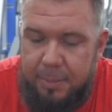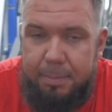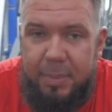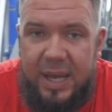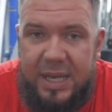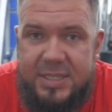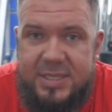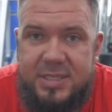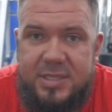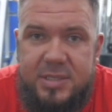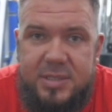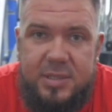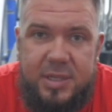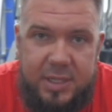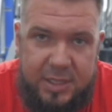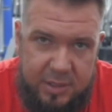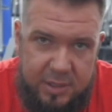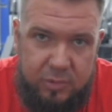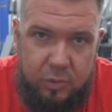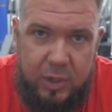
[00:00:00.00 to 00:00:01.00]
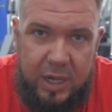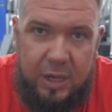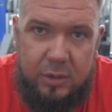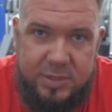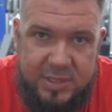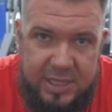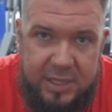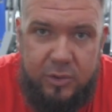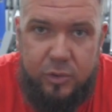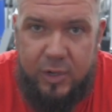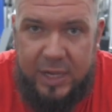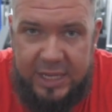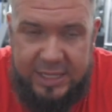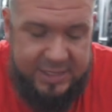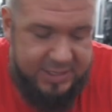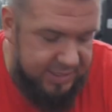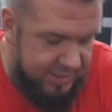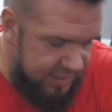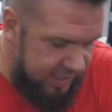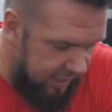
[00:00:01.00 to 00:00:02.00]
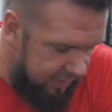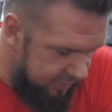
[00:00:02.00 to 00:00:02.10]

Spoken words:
past and how they create the stuff.